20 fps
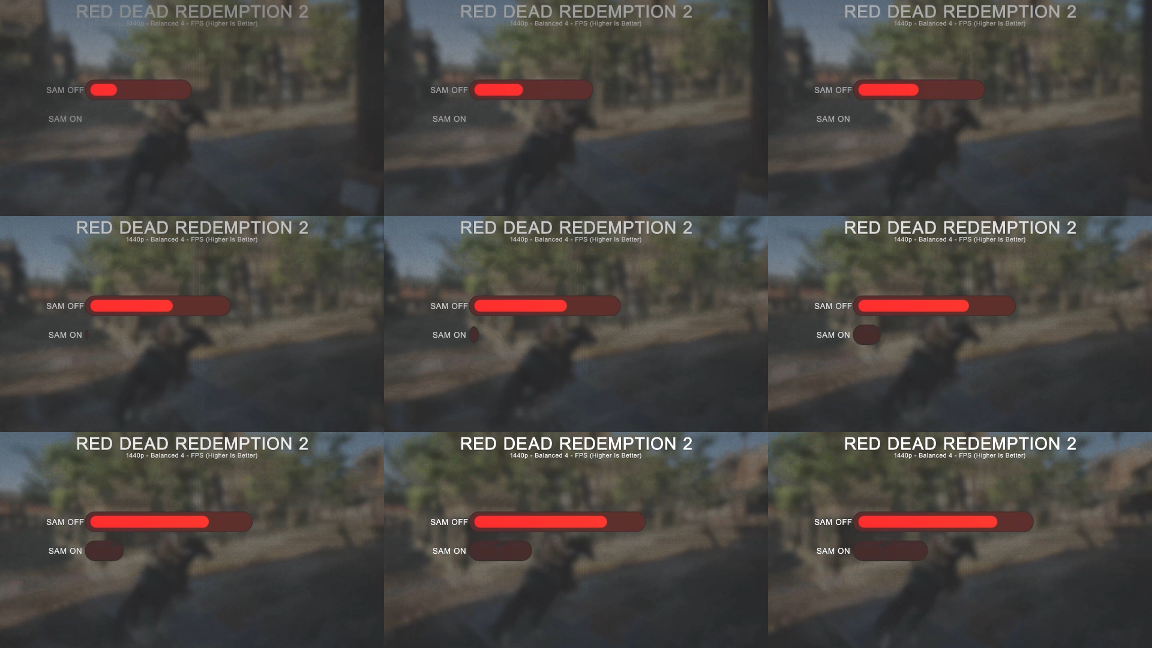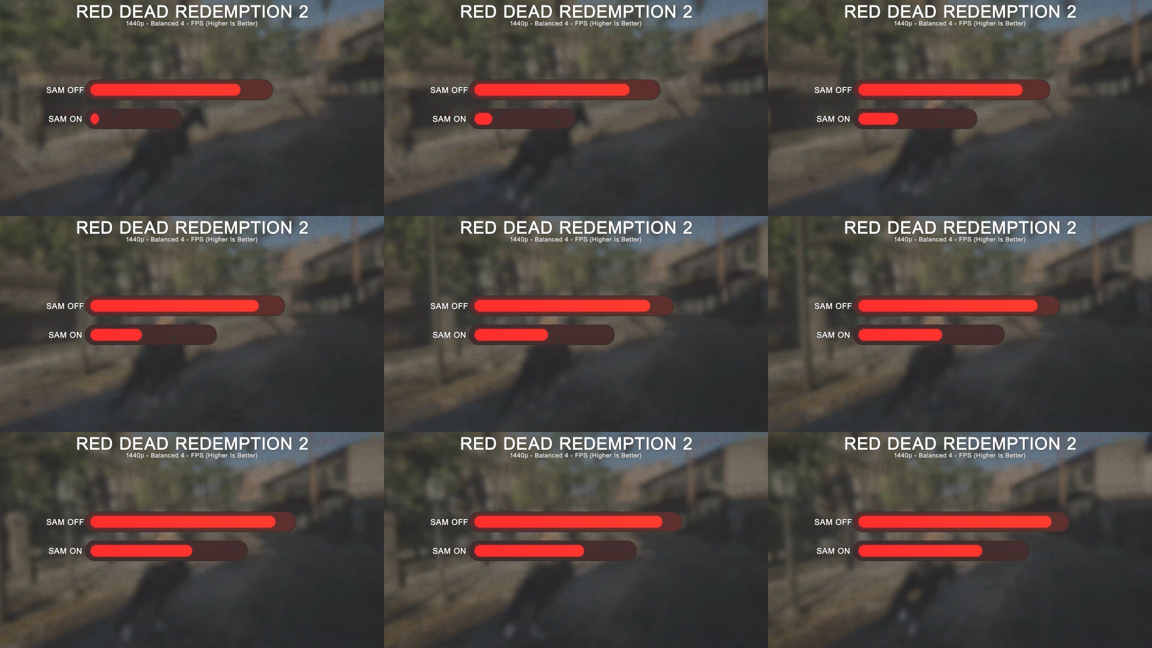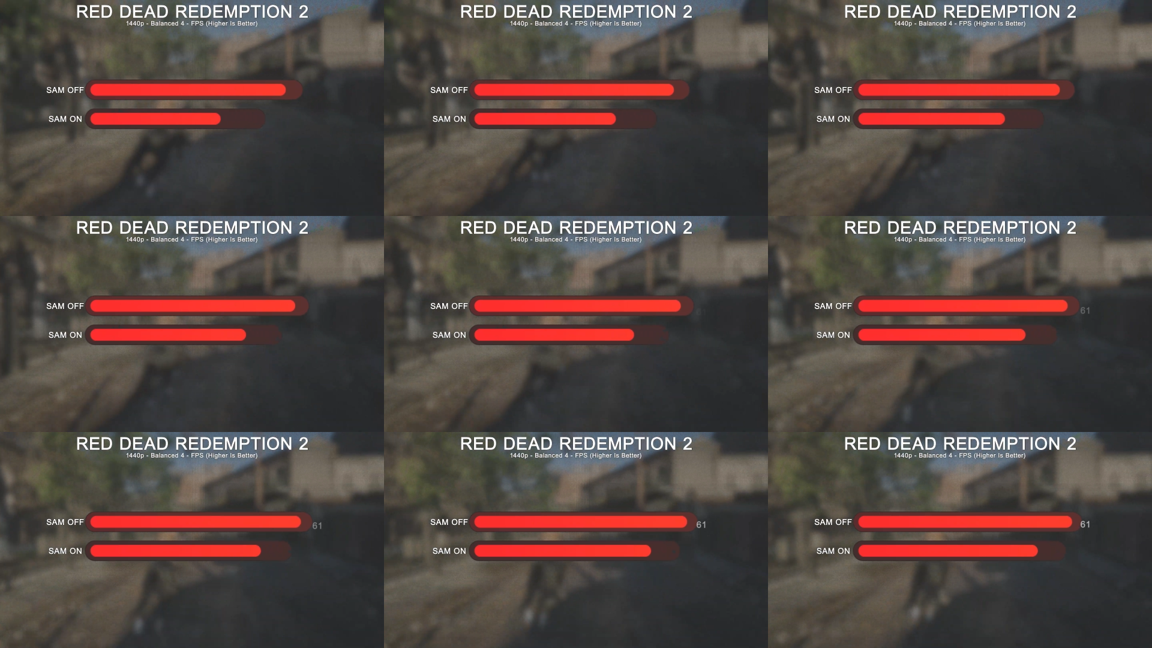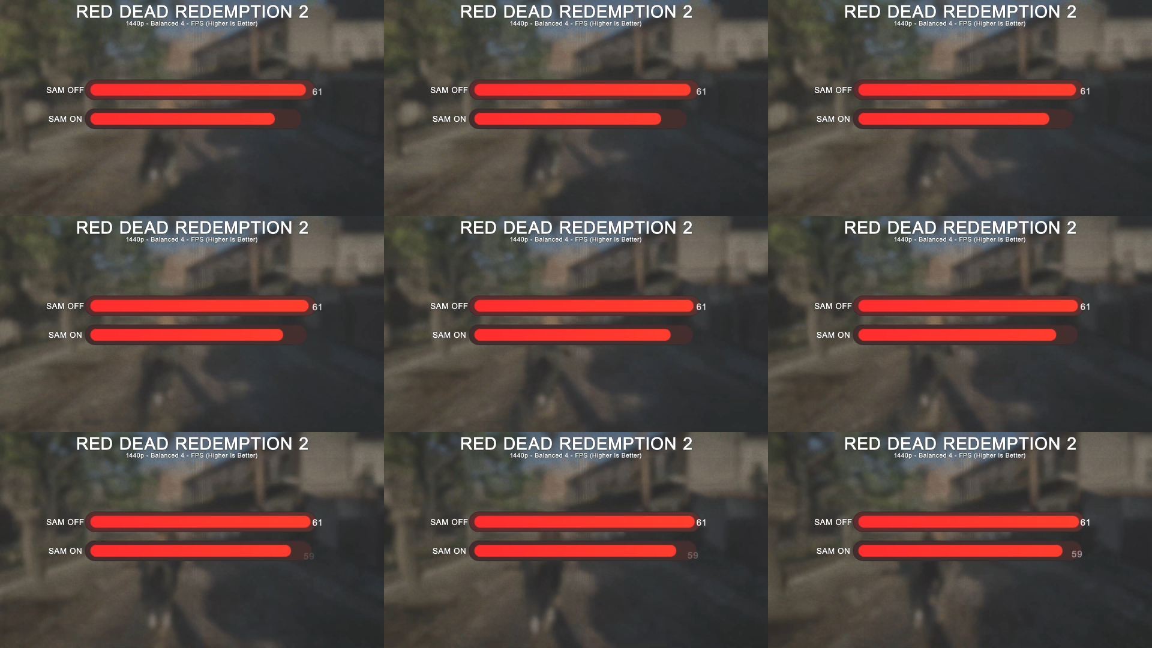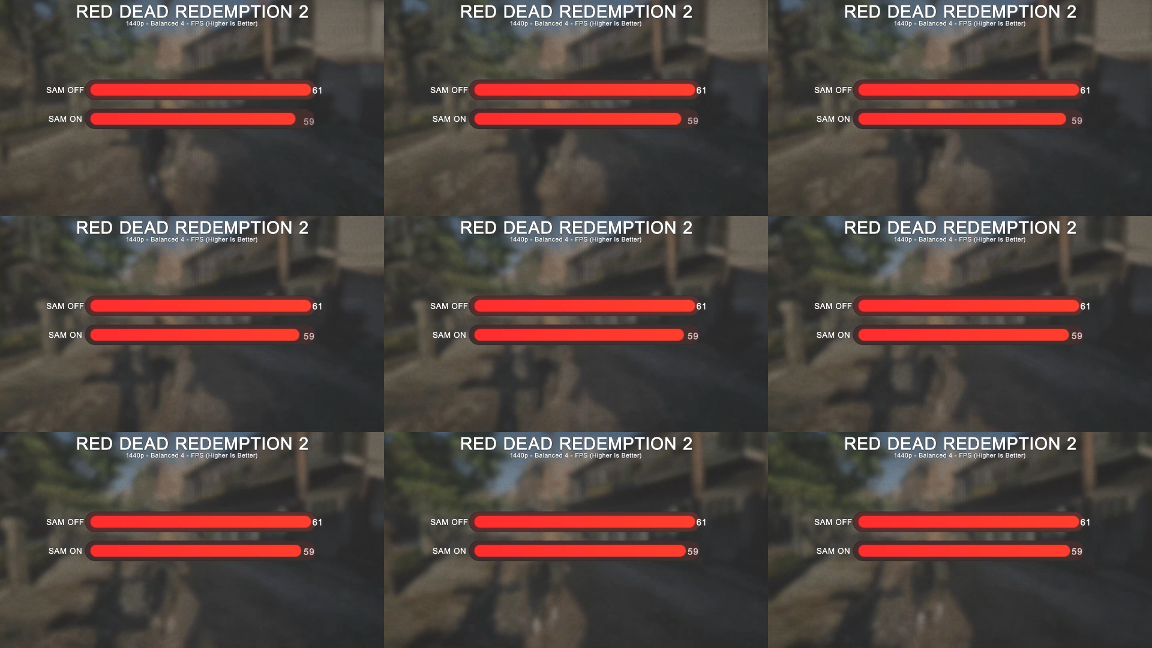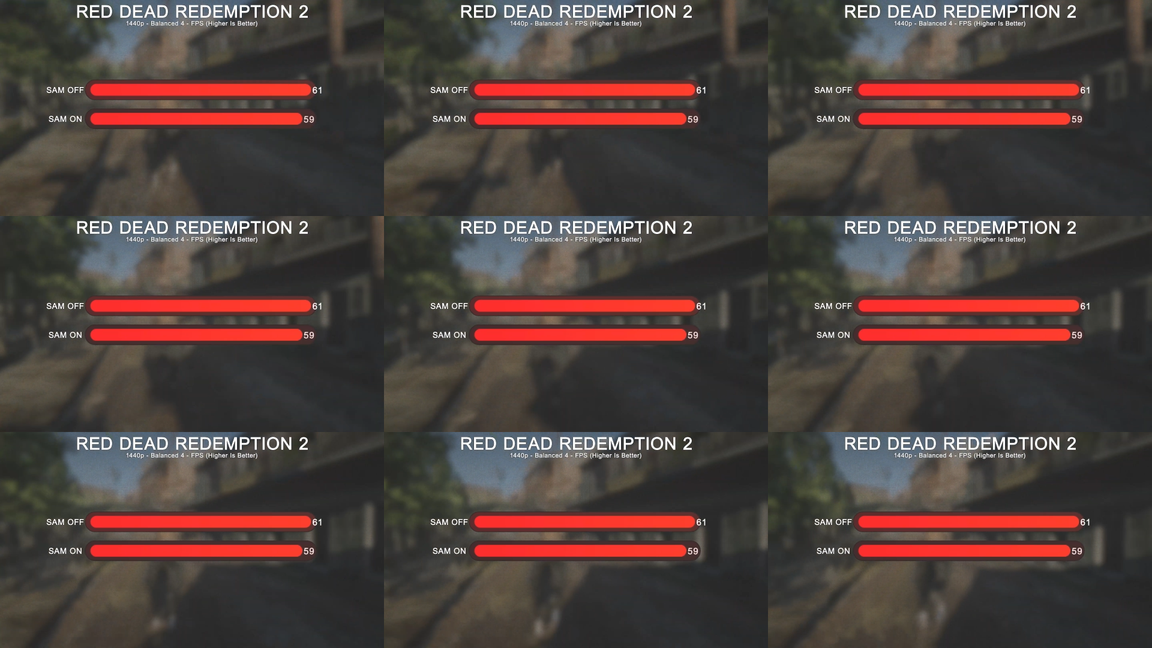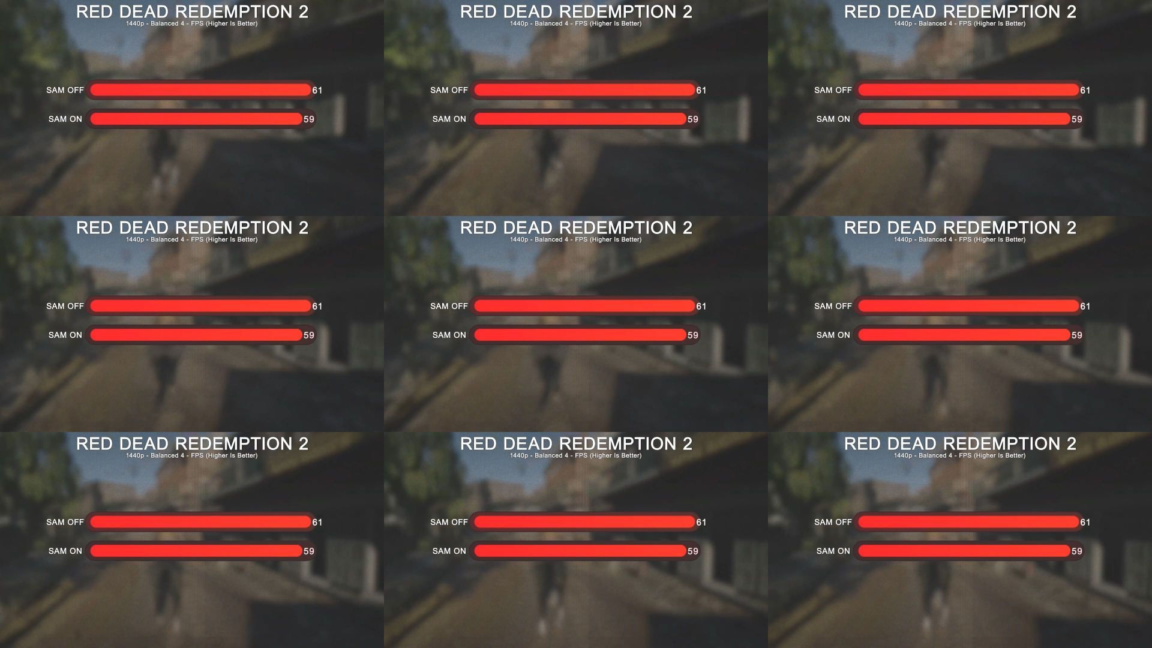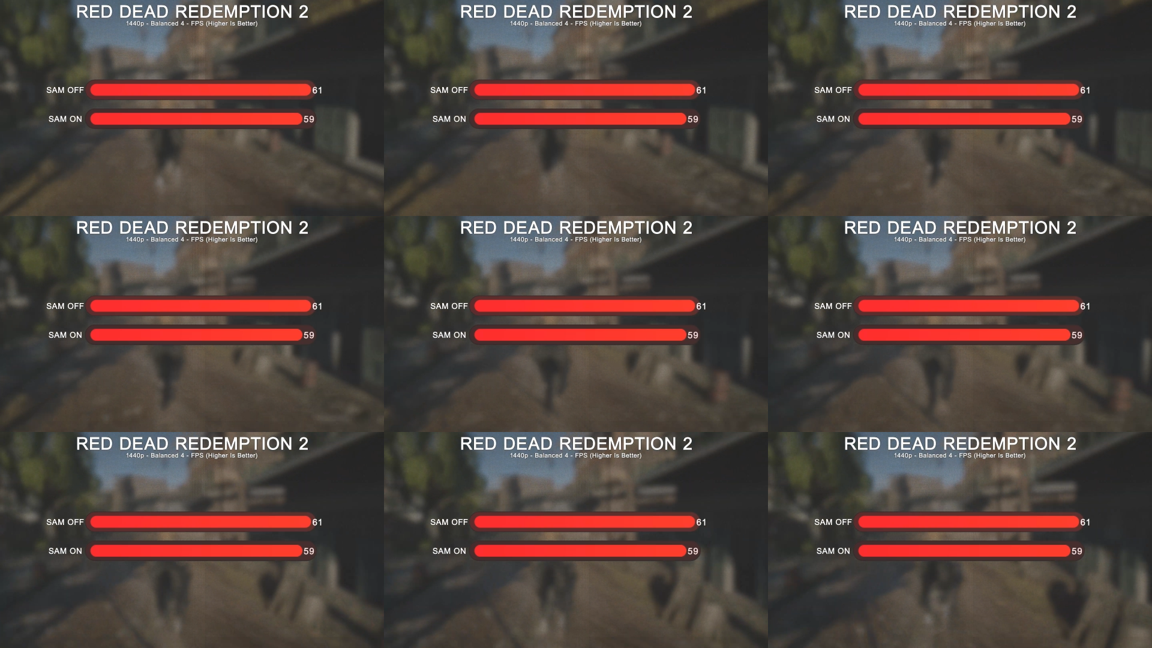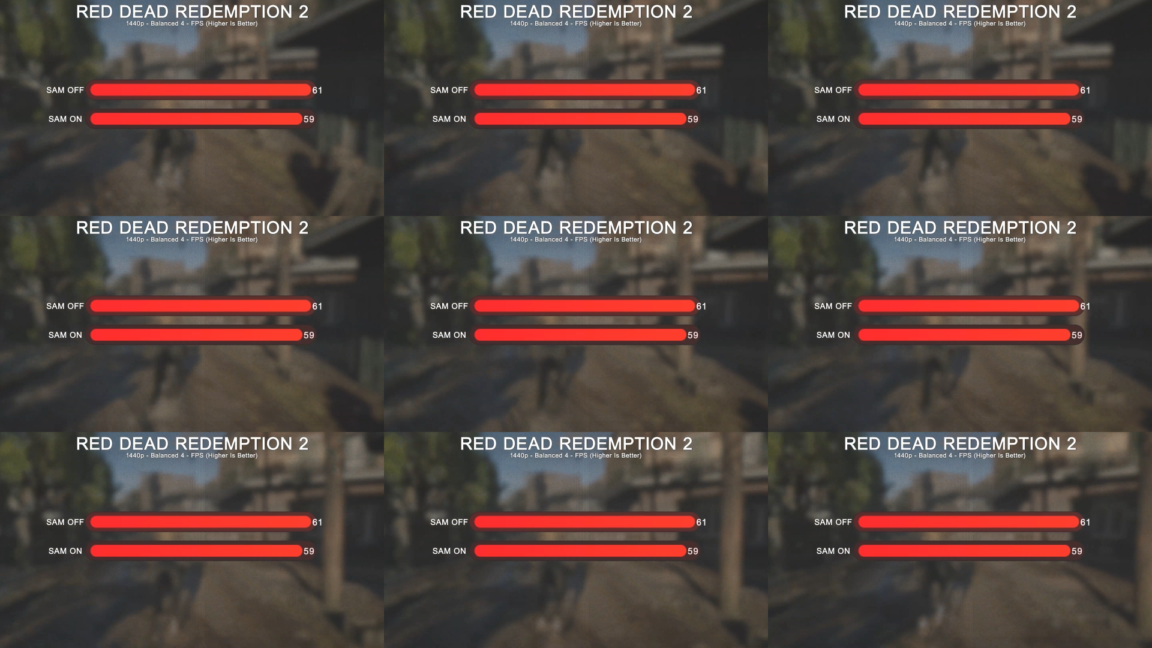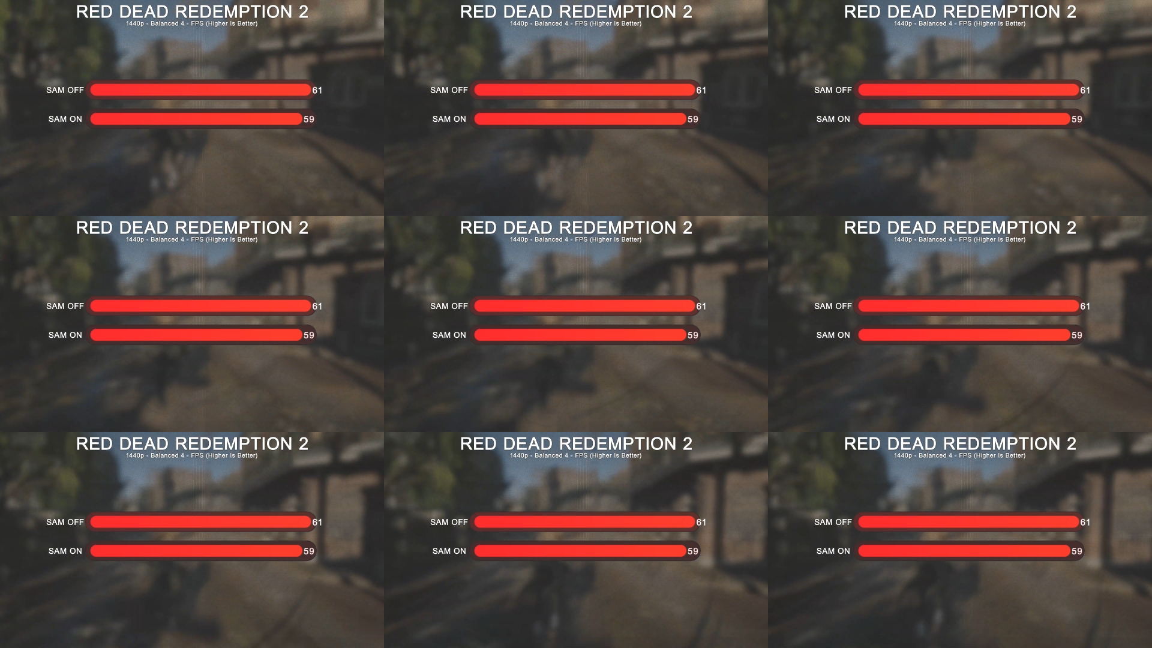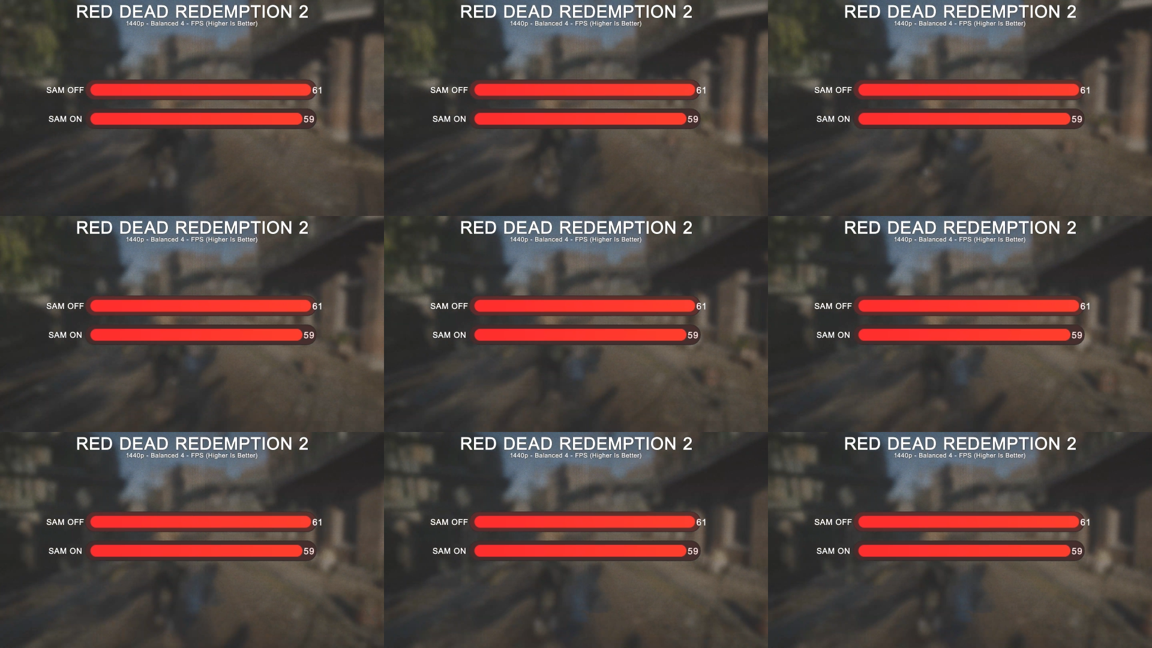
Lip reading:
[unreadable: no face in view]